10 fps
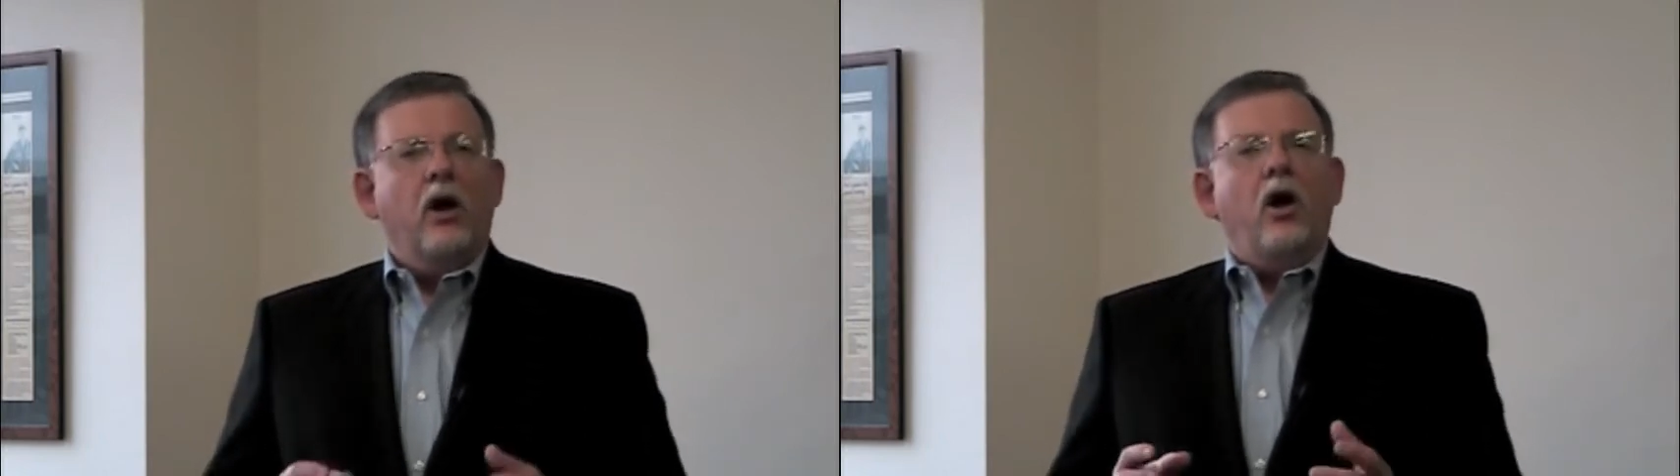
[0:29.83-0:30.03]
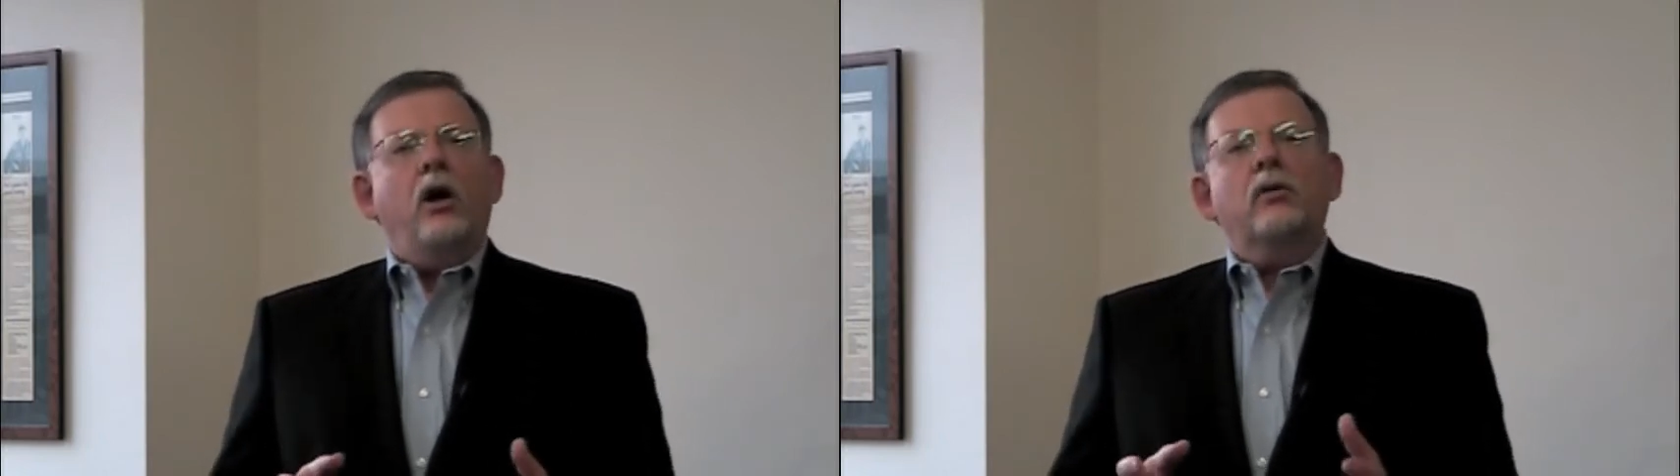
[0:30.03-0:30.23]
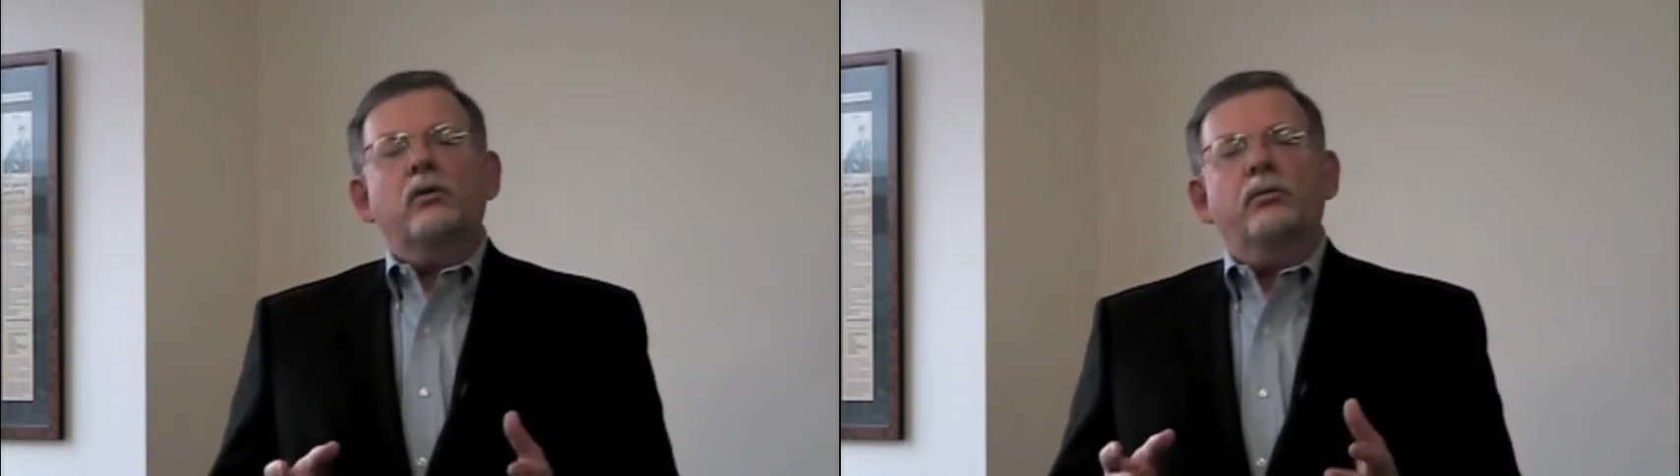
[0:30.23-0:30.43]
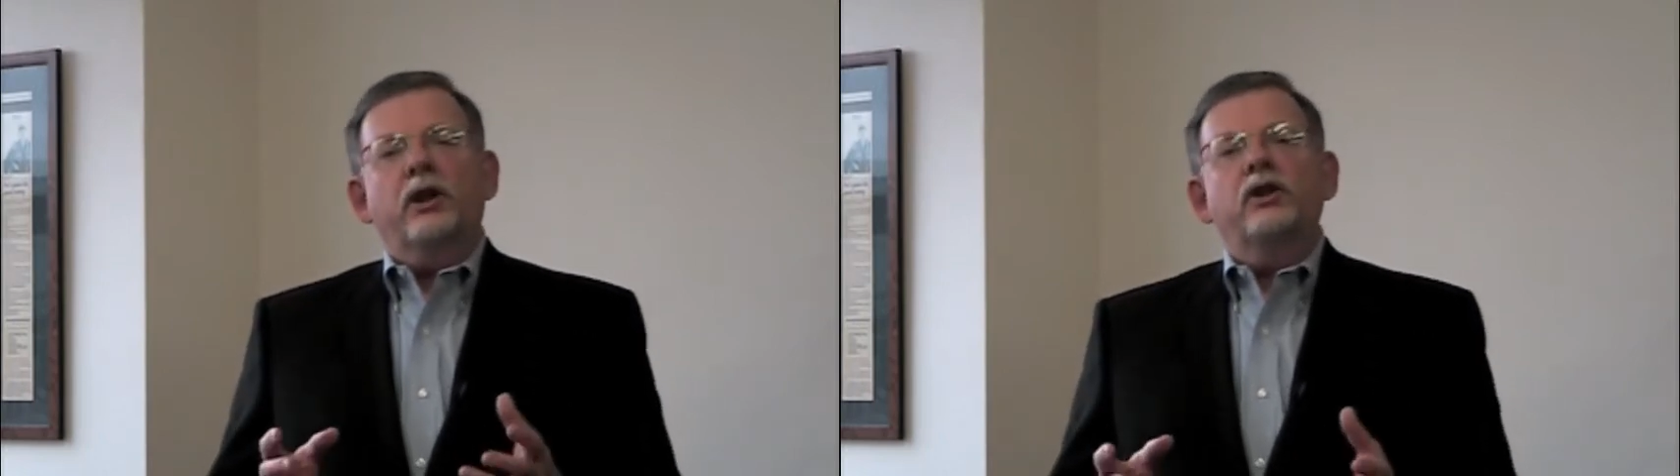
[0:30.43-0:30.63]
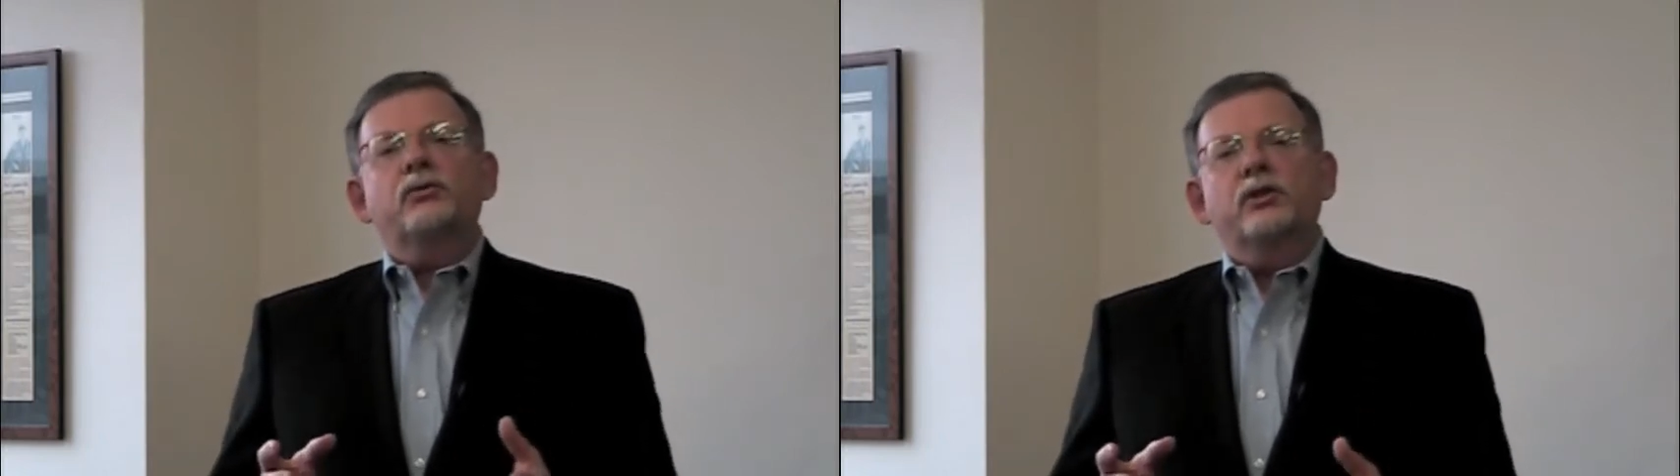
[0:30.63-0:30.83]

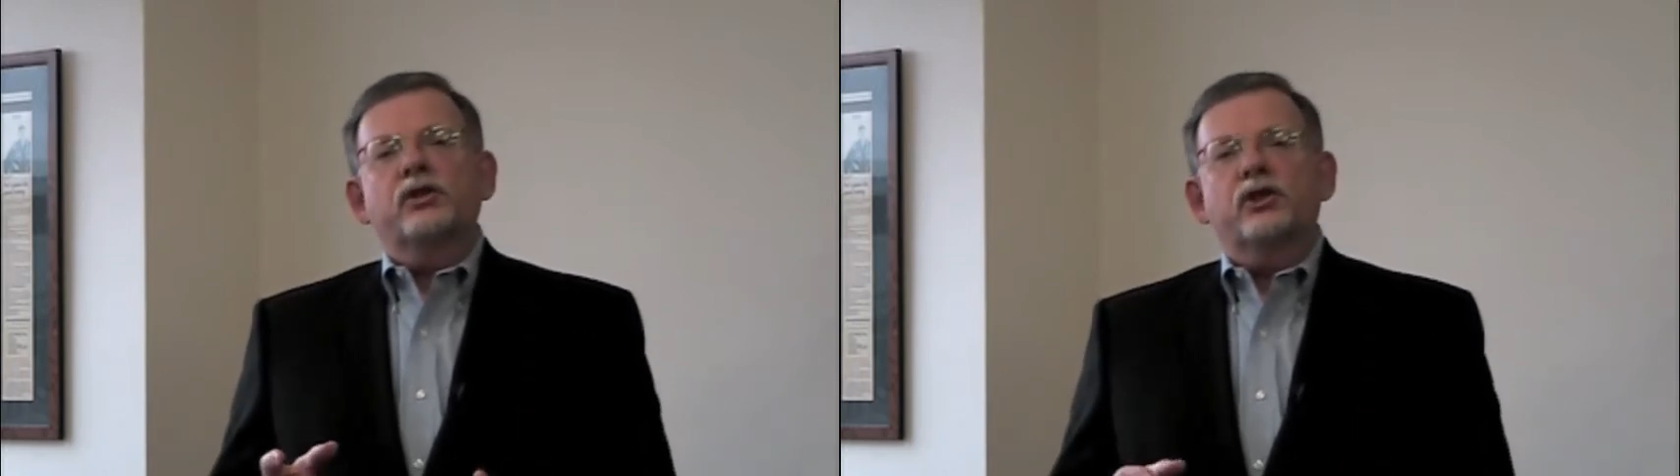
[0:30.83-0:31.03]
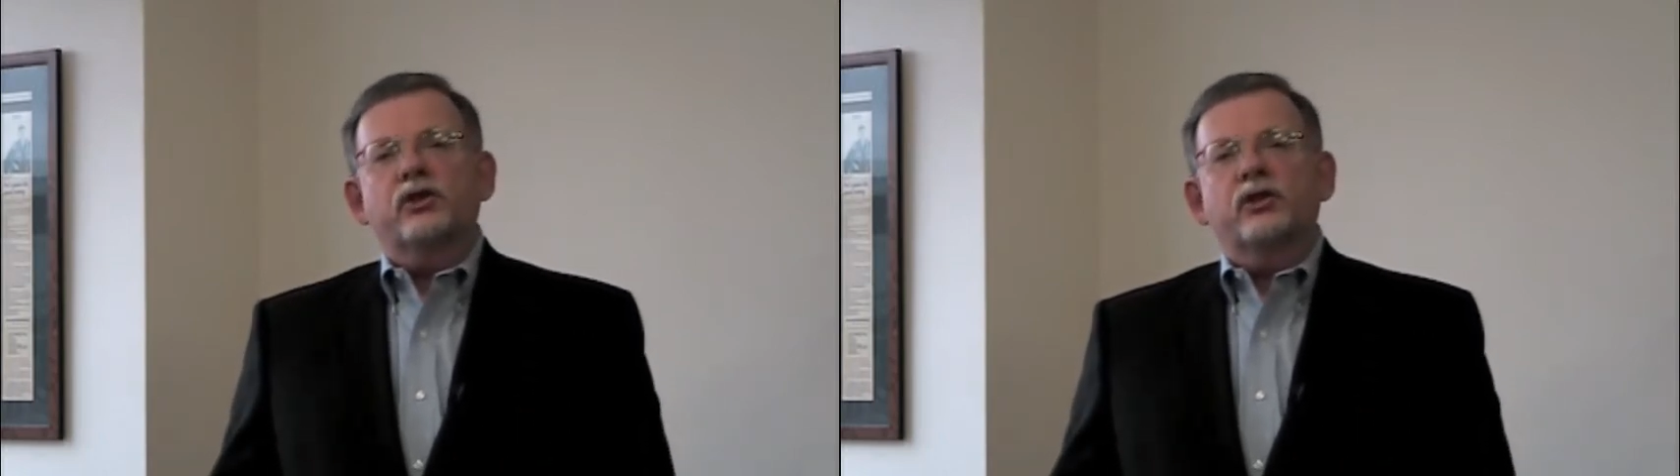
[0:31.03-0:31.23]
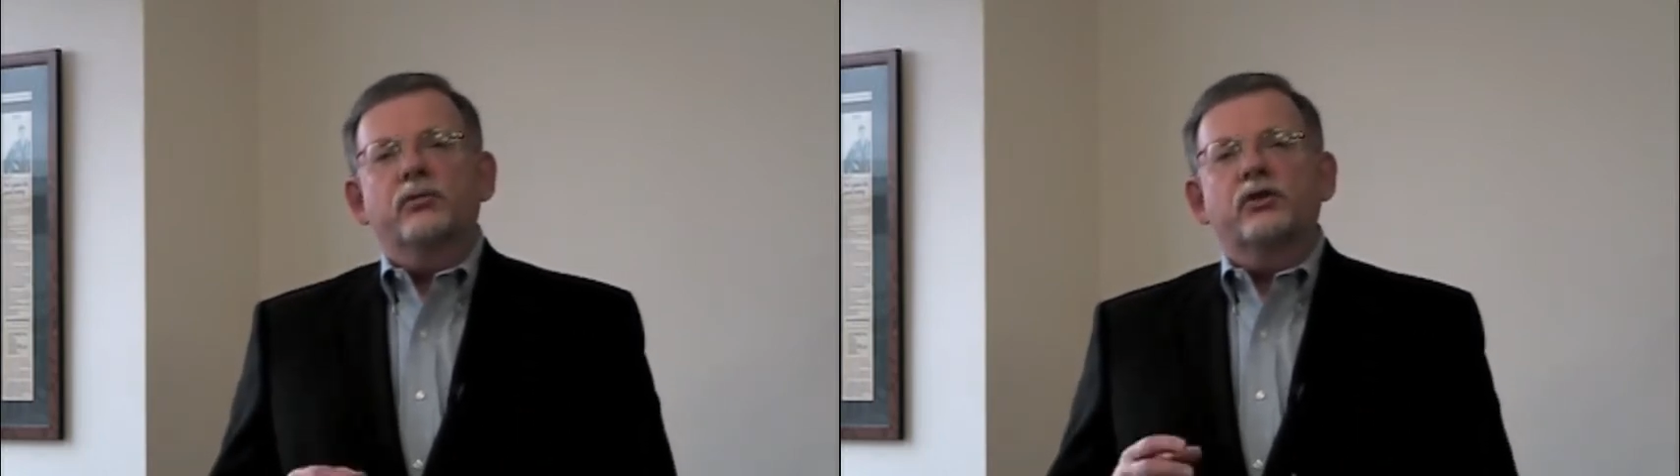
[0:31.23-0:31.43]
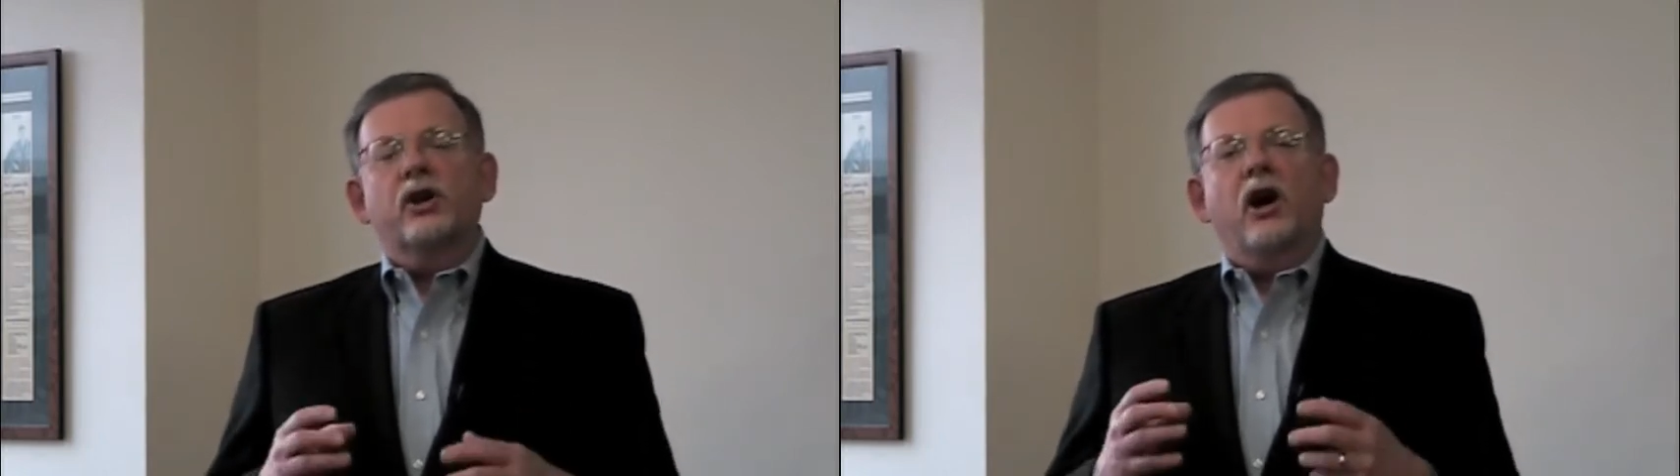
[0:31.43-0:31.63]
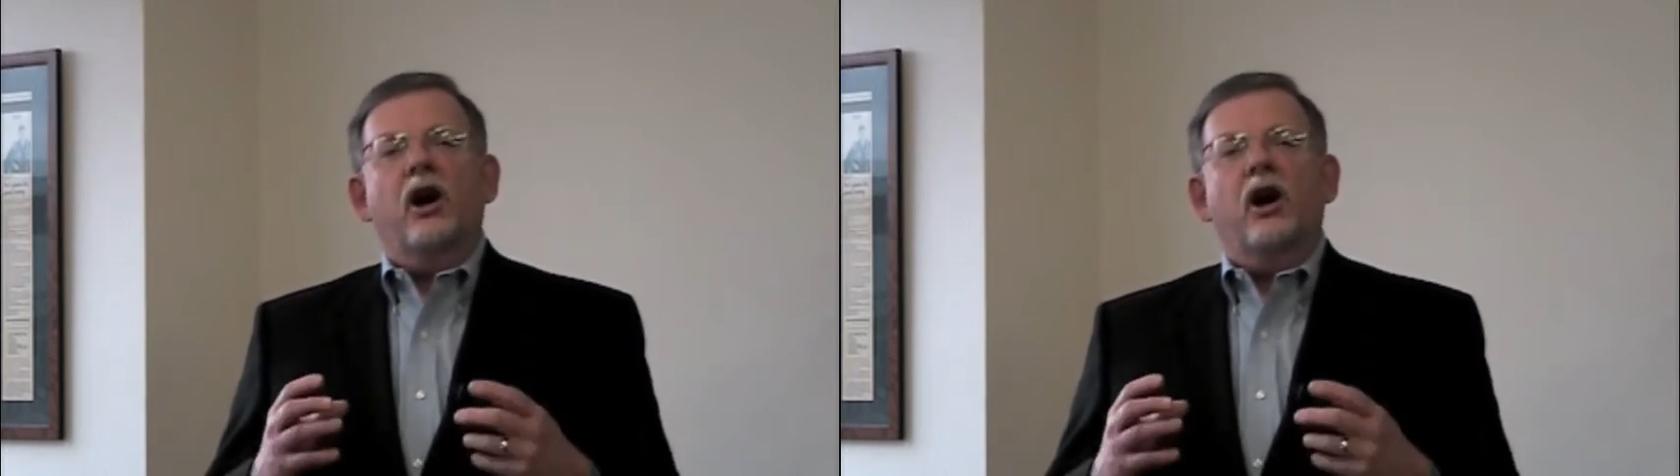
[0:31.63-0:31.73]
Auto-replenishment systems